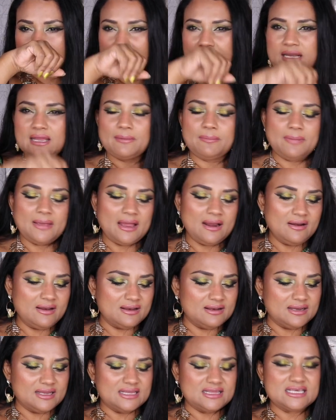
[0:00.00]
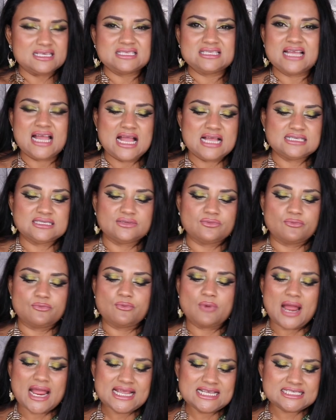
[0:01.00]
and apparently this has
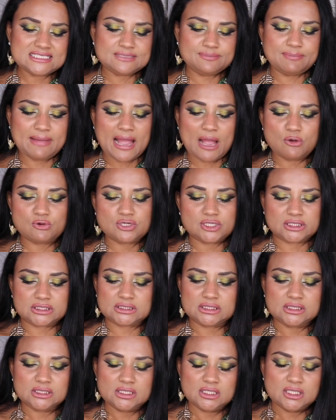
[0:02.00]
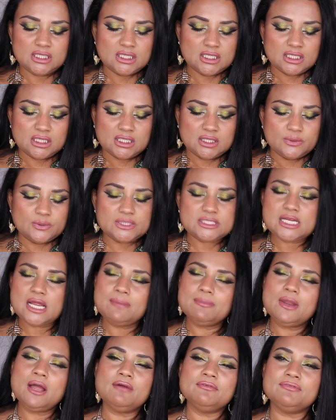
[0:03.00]
rice powder which
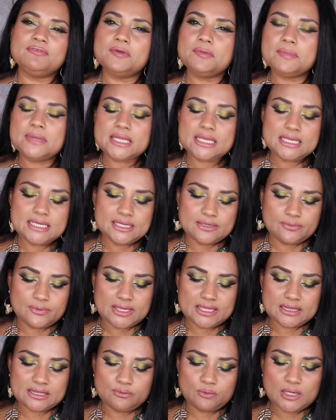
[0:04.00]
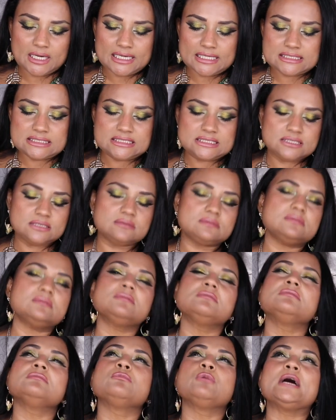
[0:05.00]
I'm not familiar with what it's
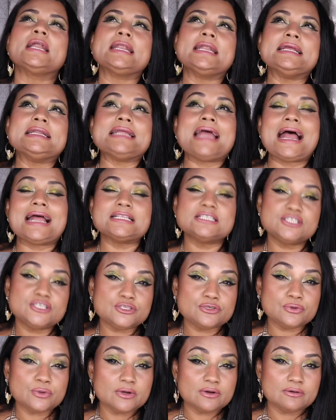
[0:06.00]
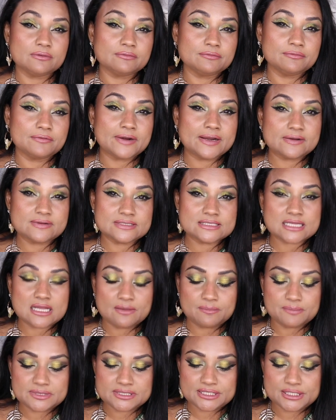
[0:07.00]
what it adds to a fragrance
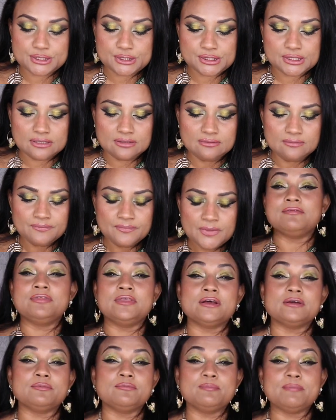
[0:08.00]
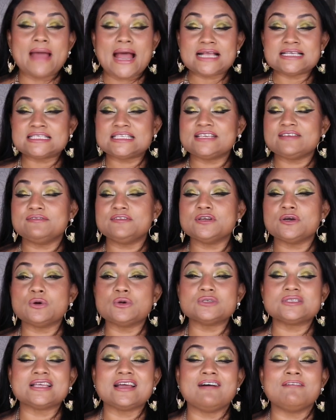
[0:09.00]
composition. The massive
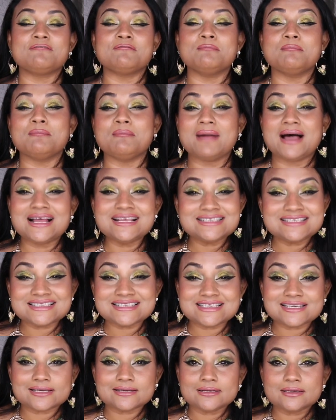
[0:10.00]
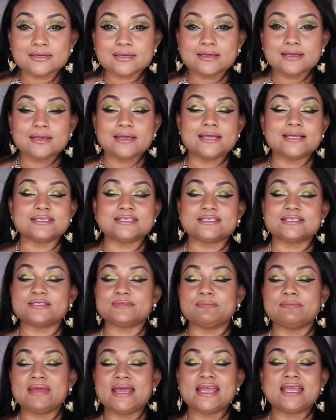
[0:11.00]
dose of musk is
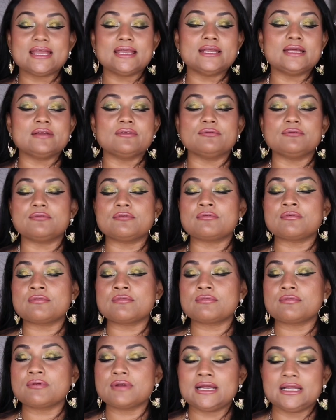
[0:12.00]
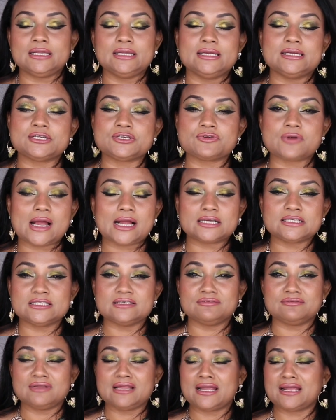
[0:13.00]
making it really
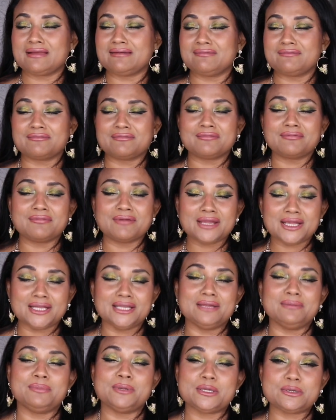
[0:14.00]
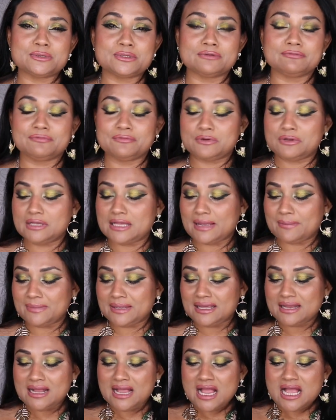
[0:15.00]
attractive, like really beautiful. I
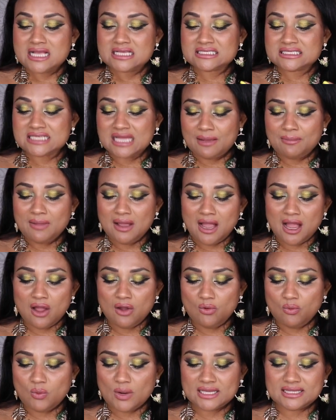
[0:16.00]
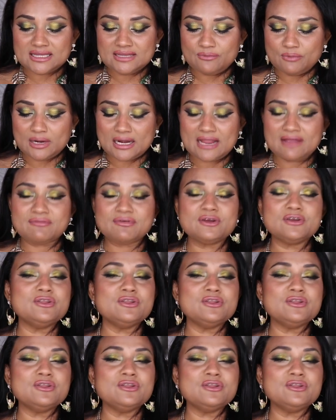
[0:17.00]
mean, somehow what whatever